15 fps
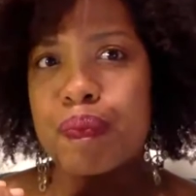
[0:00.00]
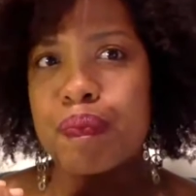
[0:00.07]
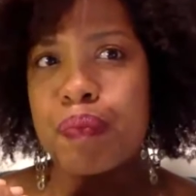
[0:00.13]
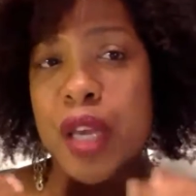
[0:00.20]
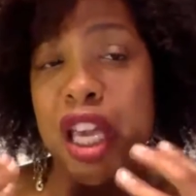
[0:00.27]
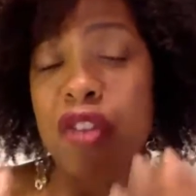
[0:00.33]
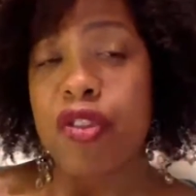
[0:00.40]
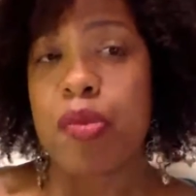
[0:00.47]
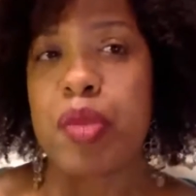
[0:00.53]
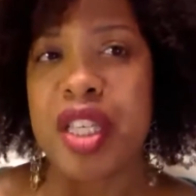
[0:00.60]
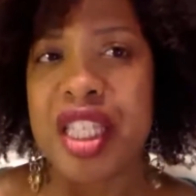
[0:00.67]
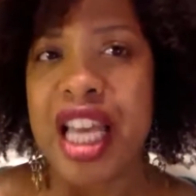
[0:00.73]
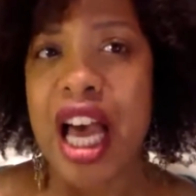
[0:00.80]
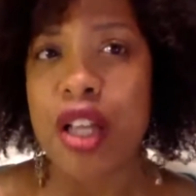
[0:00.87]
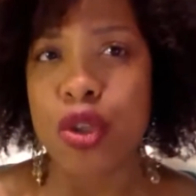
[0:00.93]
being from the
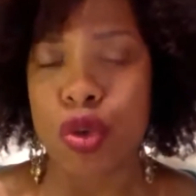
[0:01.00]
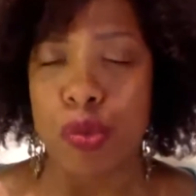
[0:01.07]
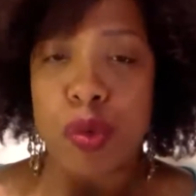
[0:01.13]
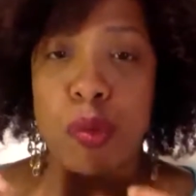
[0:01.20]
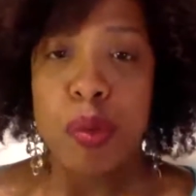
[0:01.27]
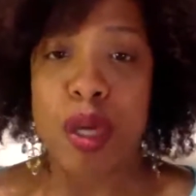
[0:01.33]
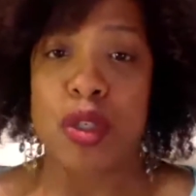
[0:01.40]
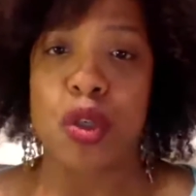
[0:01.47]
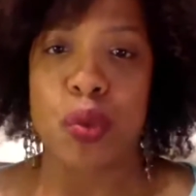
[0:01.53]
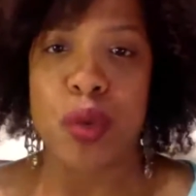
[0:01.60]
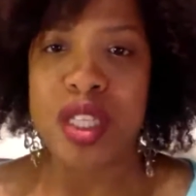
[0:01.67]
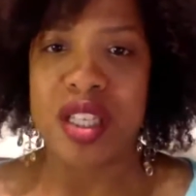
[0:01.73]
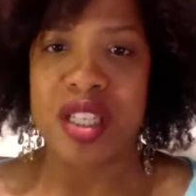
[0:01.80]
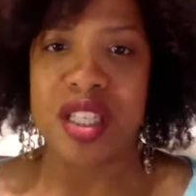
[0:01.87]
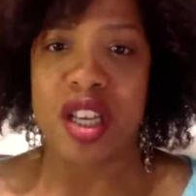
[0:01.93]
South sort of
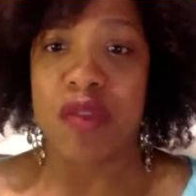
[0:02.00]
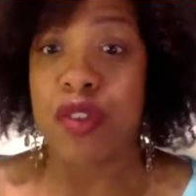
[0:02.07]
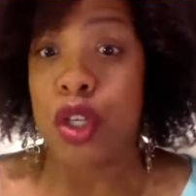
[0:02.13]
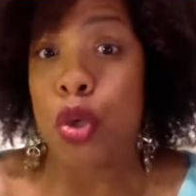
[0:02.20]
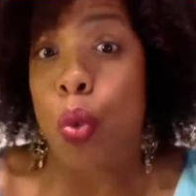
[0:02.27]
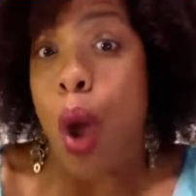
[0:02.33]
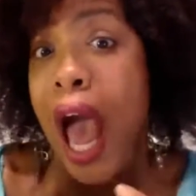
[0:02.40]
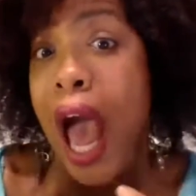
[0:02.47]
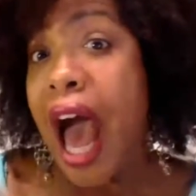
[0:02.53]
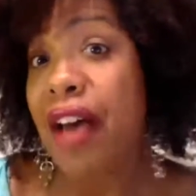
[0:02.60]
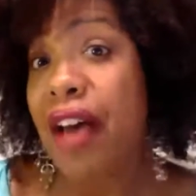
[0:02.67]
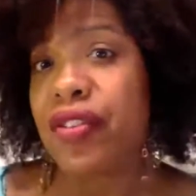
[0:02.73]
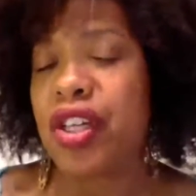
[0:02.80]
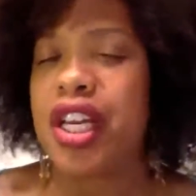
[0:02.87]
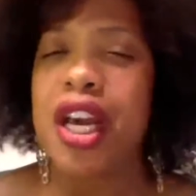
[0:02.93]
perpetuates itself, that you
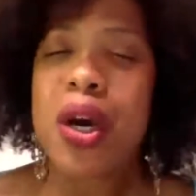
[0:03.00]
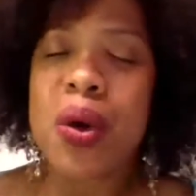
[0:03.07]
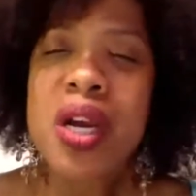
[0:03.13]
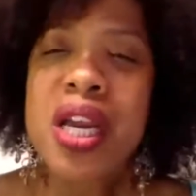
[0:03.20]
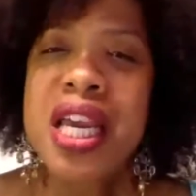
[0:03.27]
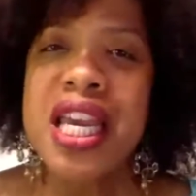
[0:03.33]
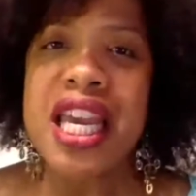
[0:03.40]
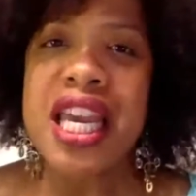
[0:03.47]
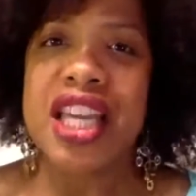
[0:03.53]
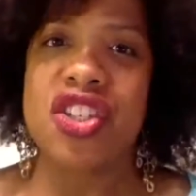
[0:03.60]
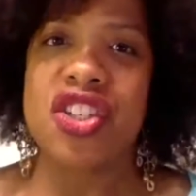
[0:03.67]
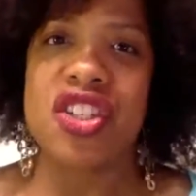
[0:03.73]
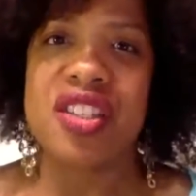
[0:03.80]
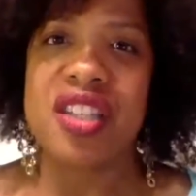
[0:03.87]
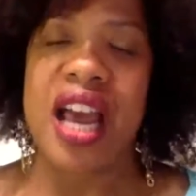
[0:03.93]
have,
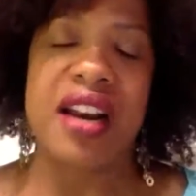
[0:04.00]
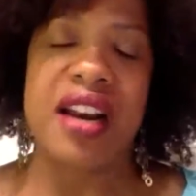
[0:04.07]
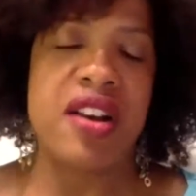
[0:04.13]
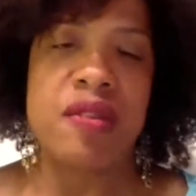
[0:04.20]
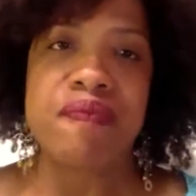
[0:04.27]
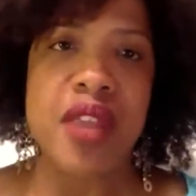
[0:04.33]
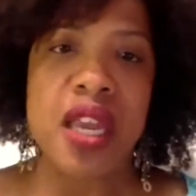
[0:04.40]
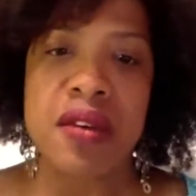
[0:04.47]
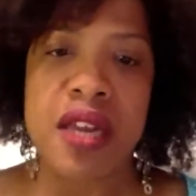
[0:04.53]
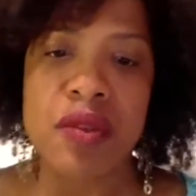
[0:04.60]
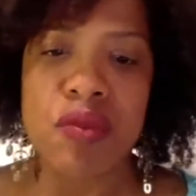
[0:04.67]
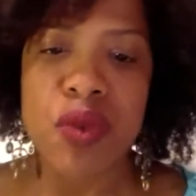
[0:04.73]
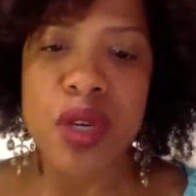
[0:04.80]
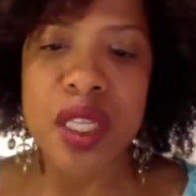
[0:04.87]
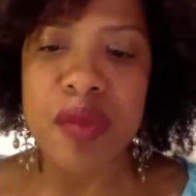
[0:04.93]
just, I don't know. It
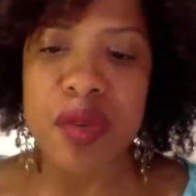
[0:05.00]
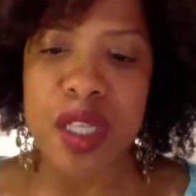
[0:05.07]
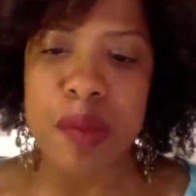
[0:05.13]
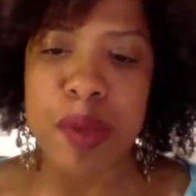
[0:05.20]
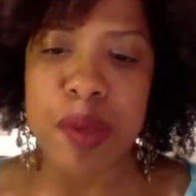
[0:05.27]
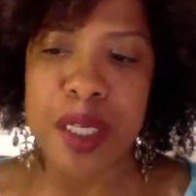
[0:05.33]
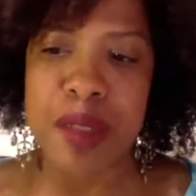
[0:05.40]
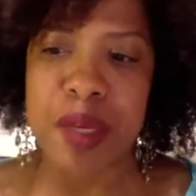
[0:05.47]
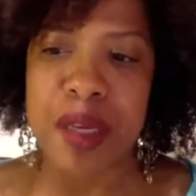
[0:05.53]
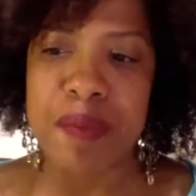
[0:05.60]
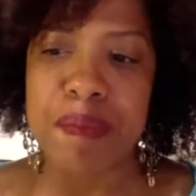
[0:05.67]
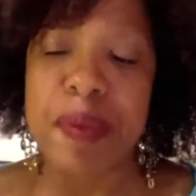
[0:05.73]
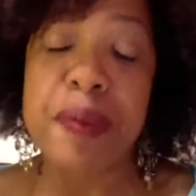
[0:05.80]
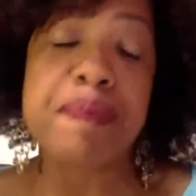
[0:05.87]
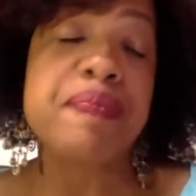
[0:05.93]
really, really bugs me.
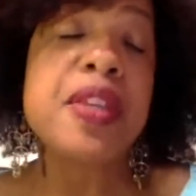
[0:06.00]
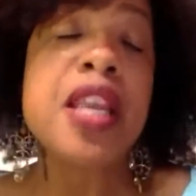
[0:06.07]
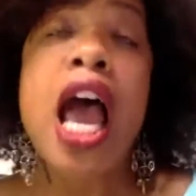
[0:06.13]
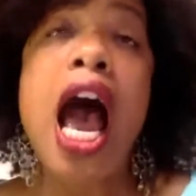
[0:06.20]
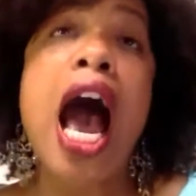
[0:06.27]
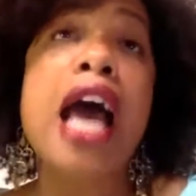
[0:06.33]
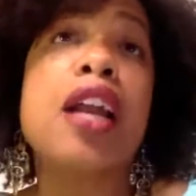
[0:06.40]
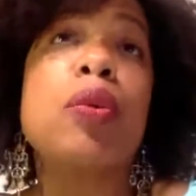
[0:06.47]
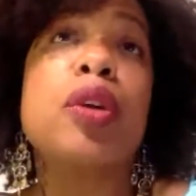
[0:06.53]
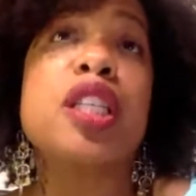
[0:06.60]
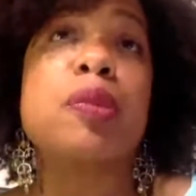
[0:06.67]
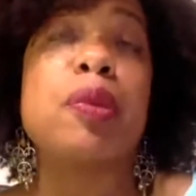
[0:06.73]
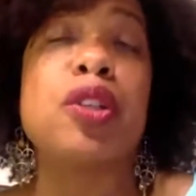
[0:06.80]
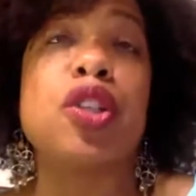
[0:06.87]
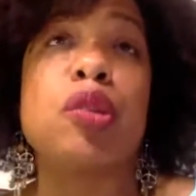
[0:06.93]
But I don't want to
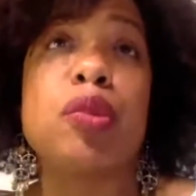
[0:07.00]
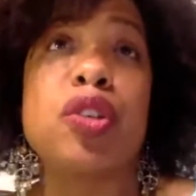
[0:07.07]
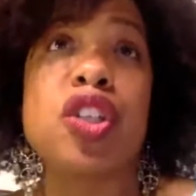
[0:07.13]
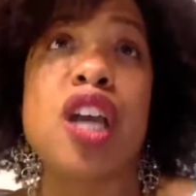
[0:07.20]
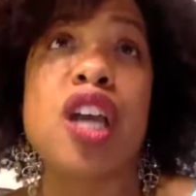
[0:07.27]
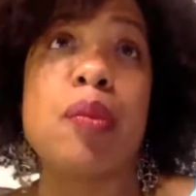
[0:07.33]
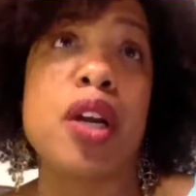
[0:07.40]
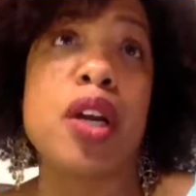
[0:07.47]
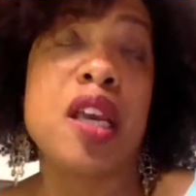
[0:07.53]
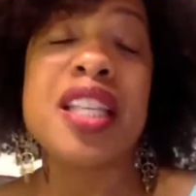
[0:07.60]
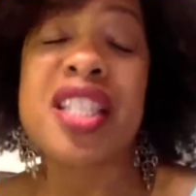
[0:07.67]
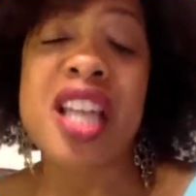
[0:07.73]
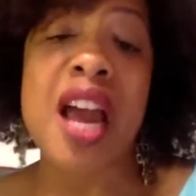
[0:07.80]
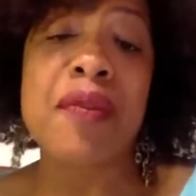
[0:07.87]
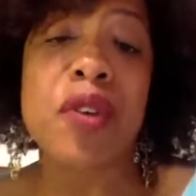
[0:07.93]
spend too much time on it. It's
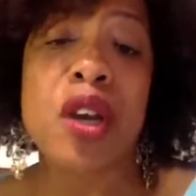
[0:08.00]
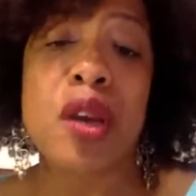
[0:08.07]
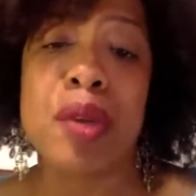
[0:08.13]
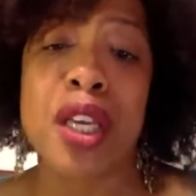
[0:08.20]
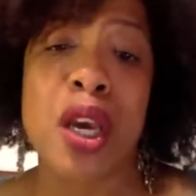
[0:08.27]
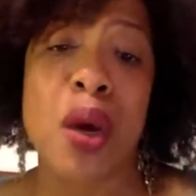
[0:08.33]
time for him to go